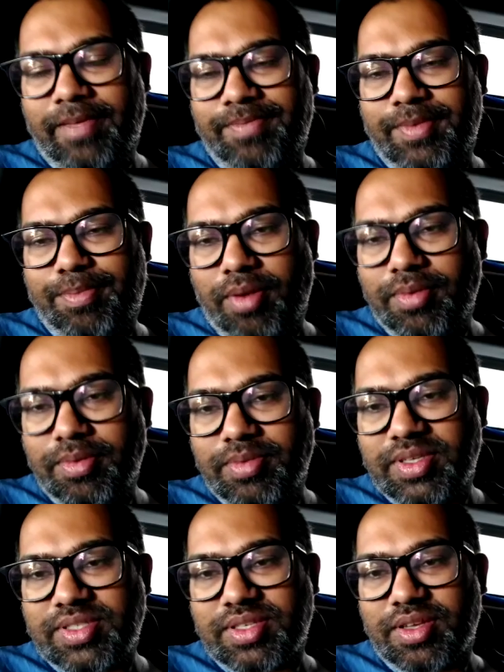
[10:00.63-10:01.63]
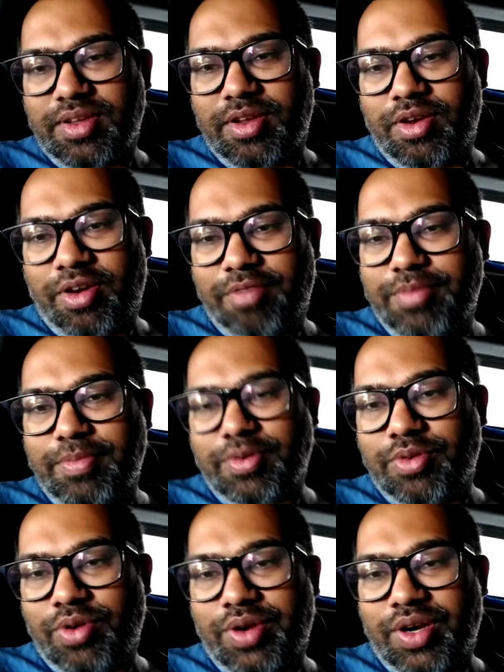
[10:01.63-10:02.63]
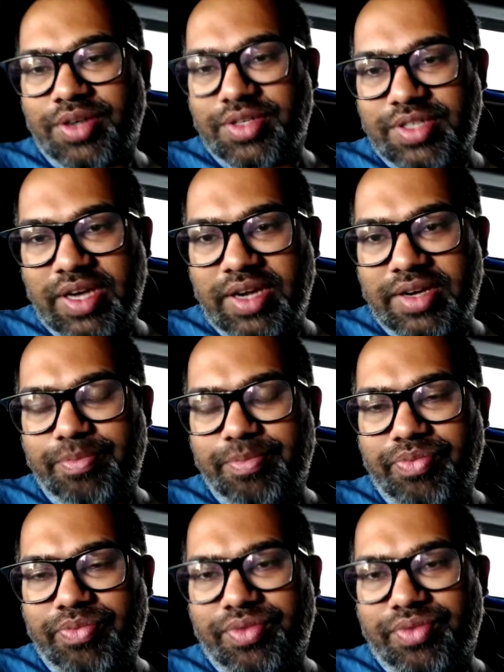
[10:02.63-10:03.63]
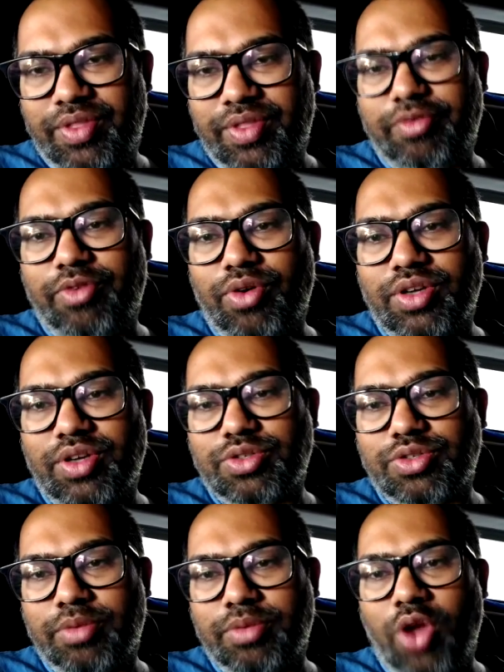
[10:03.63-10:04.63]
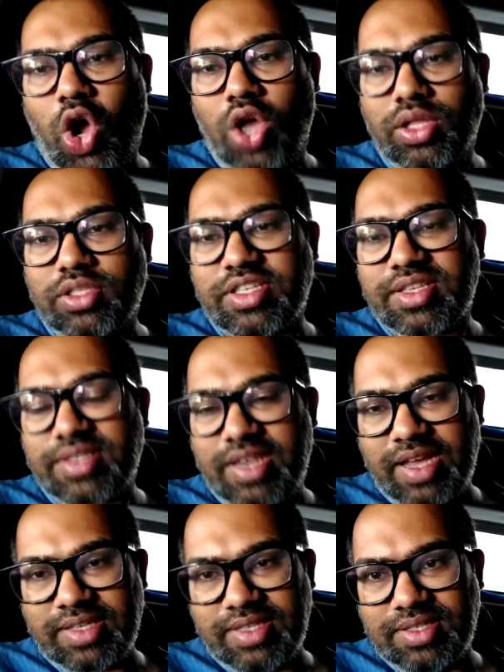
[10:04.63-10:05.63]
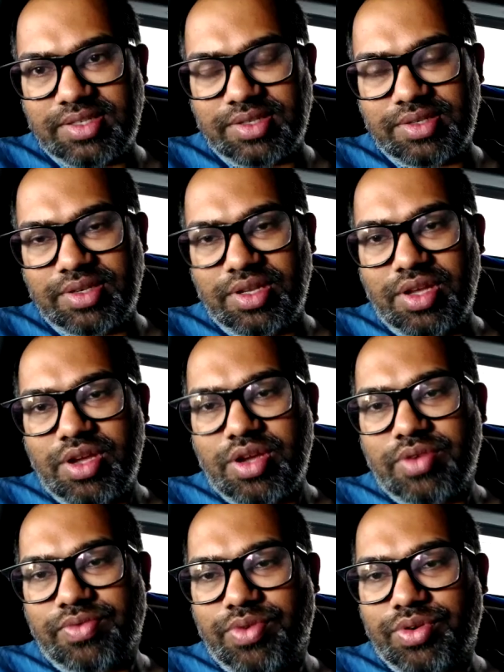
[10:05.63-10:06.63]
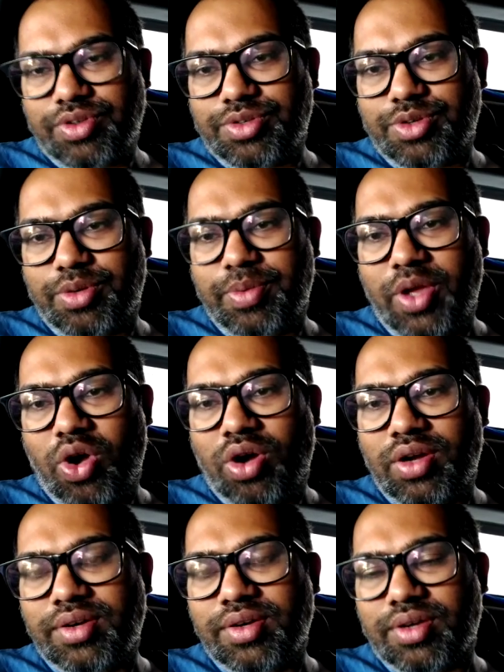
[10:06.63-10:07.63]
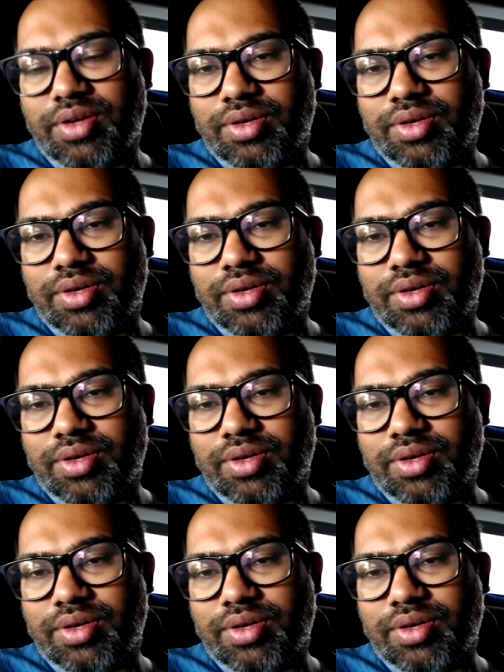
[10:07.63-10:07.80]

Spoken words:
The problem is a lot of people do not understand it. The focus should be on sensitization. Focus should be on